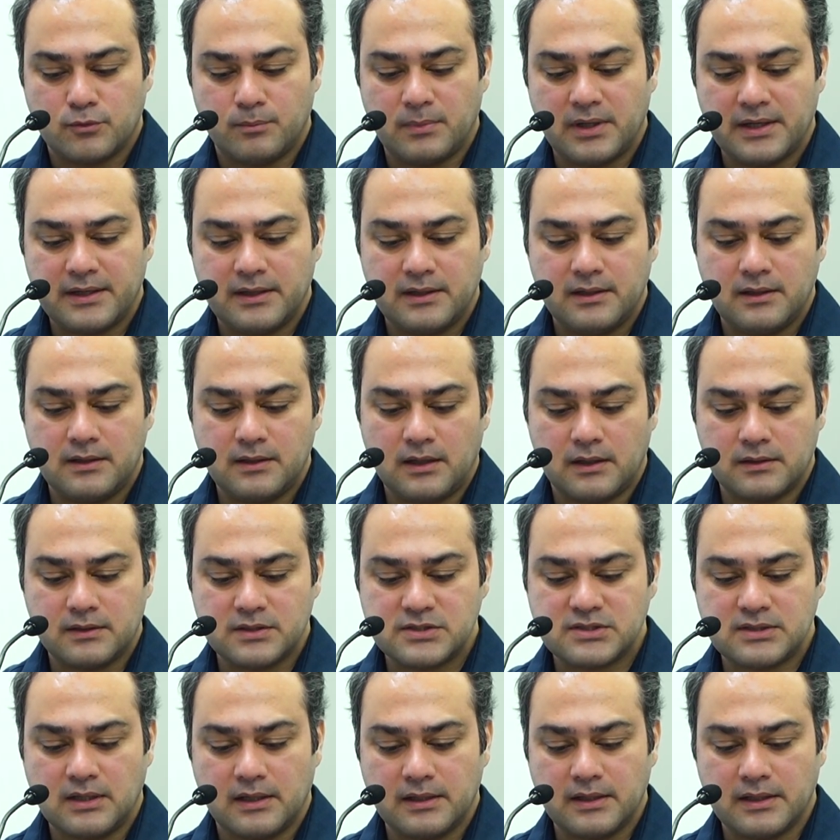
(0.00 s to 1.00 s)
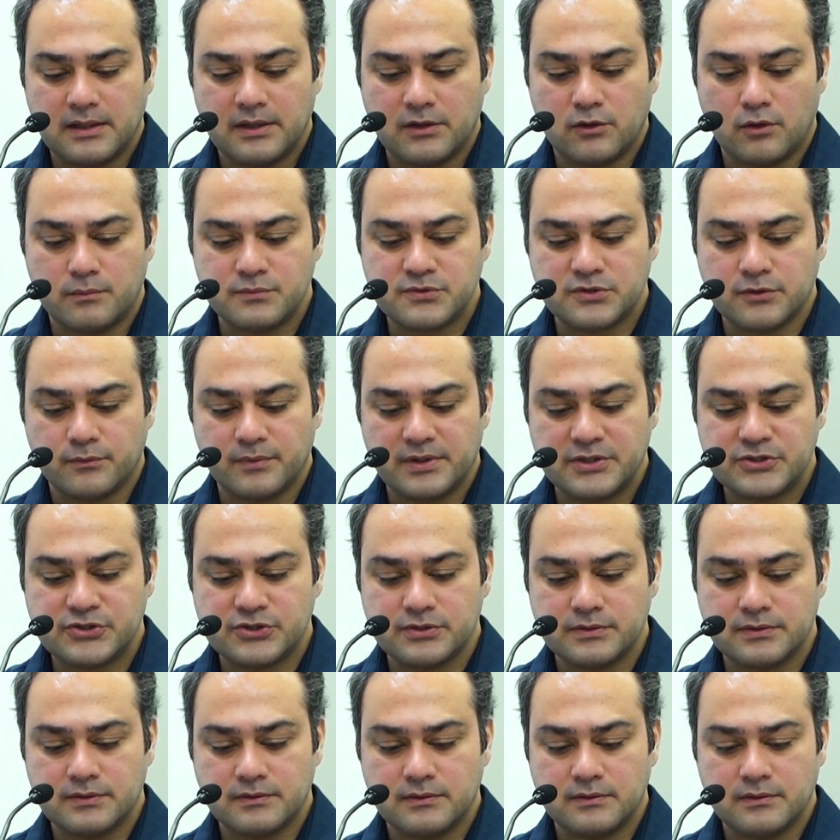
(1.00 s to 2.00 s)
my understanding and
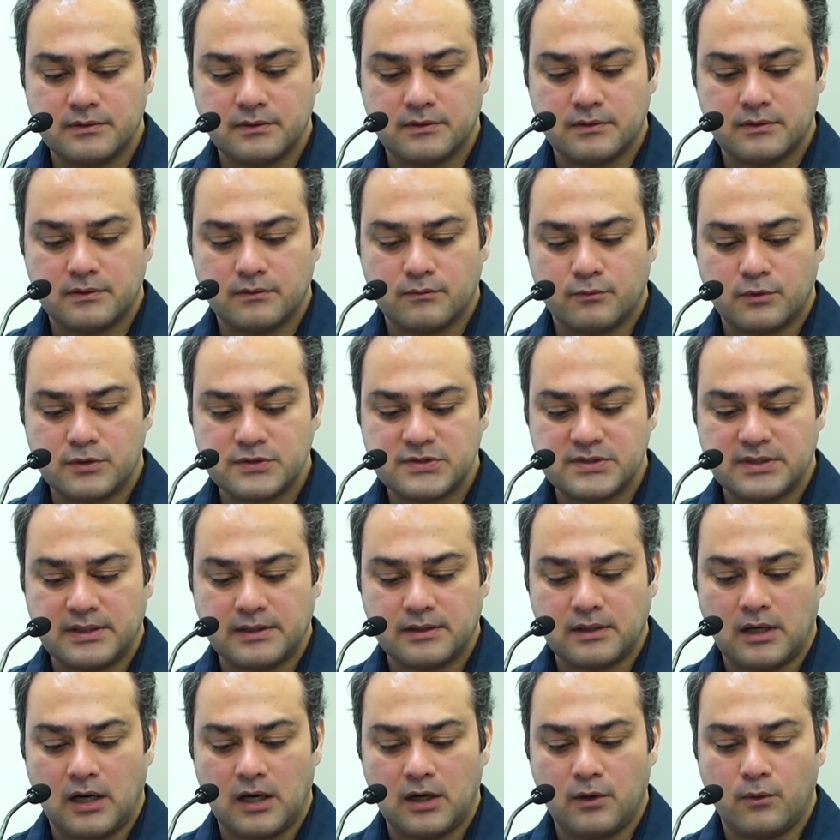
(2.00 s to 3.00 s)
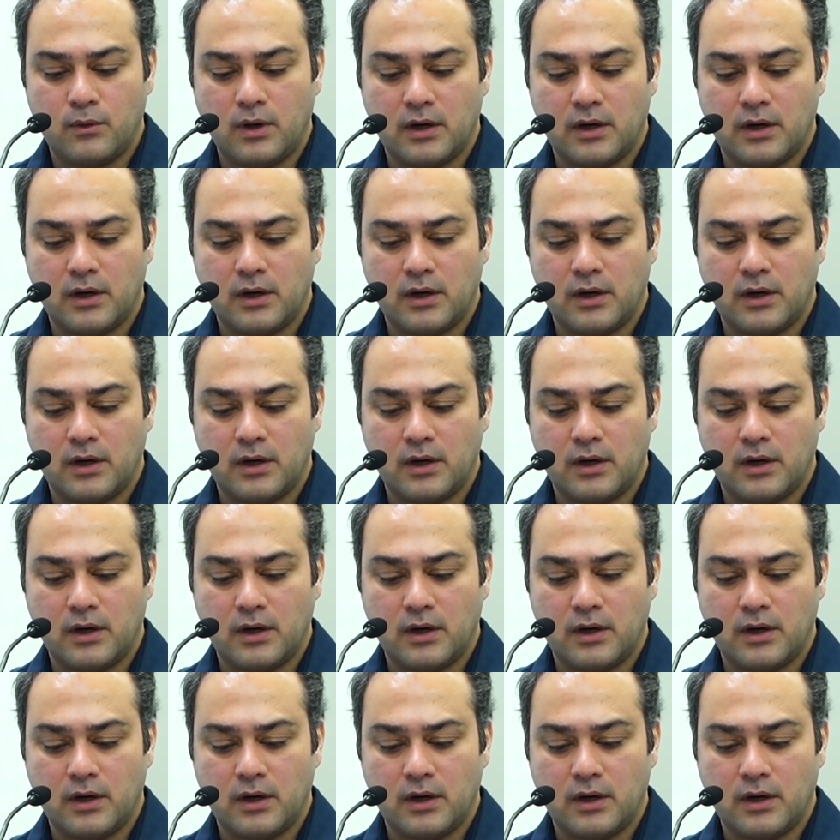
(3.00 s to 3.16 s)
observation was that how